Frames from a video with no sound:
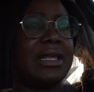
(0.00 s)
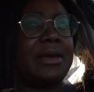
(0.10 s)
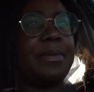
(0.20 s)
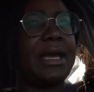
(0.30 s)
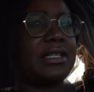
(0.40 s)

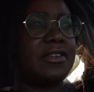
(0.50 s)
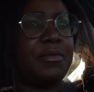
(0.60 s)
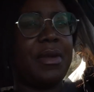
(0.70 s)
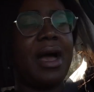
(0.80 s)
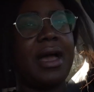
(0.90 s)
really a patient of
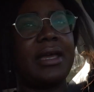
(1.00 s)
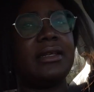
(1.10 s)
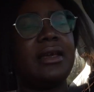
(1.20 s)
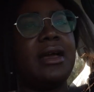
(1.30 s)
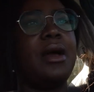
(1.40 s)

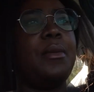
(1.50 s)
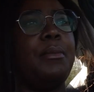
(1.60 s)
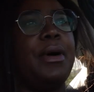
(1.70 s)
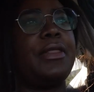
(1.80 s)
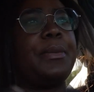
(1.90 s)
mine,
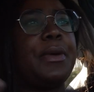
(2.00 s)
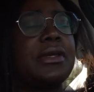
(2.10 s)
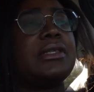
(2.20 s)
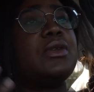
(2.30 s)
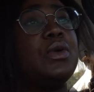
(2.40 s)
but the
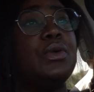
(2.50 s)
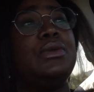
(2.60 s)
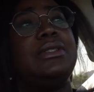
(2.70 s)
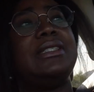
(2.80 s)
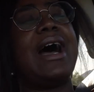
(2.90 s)
person
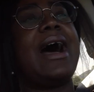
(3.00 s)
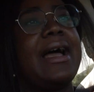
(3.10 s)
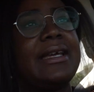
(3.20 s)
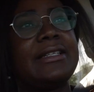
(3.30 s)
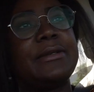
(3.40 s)
who
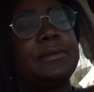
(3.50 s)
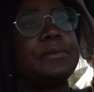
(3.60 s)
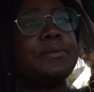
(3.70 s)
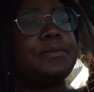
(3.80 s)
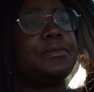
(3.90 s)
died,
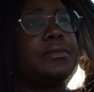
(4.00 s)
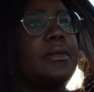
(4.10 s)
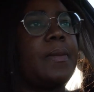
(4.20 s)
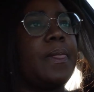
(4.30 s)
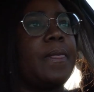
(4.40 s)

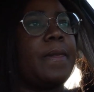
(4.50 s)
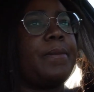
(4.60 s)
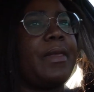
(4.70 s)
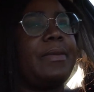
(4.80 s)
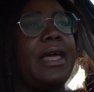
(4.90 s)

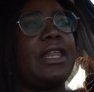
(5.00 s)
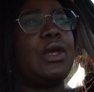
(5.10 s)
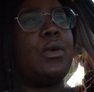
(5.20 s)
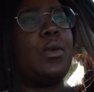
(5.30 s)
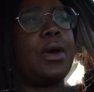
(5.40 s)
that
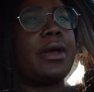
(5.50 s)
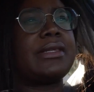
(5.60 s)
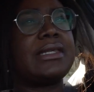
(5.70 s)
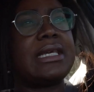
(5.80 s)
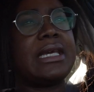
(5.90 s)
he
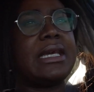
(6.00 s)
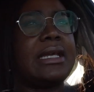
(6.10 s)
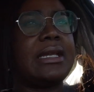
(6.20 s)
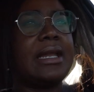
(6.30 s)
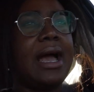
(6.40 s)
worked
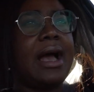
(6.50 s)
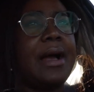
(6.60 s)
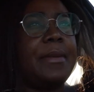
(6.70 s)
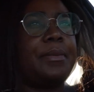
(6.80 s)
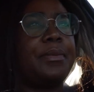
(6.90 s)
in
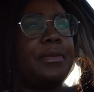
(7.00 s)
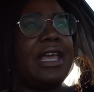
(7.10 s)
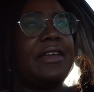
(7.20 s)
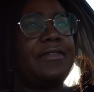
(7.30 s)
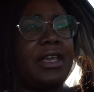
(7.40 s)

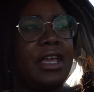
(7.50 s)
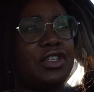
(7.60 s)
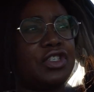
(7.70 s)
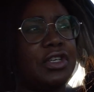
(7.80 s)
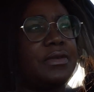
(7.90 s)

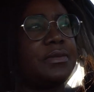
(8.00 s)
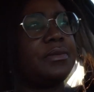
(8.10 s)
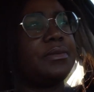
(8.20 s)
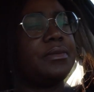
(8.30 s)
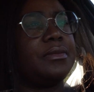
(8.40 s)
aviation,
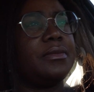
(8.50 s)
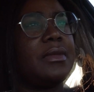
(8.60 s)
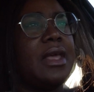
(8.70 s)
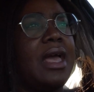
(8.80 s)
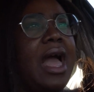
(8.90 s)

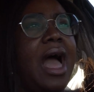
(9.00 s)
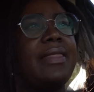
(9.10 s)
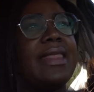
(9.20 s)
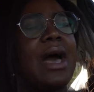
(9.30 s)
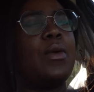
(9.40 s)

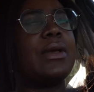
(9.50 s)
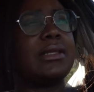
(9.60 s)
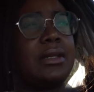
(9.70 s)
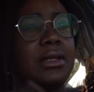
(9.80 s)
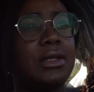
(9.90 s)
and that
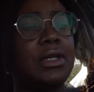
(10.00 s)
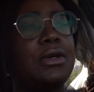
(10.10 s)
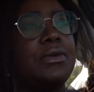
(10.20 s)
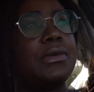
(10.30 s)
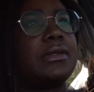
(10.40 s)
was on the
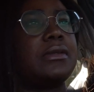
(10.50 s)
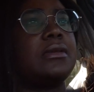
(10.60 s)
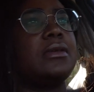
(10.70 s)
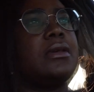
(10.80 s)
news.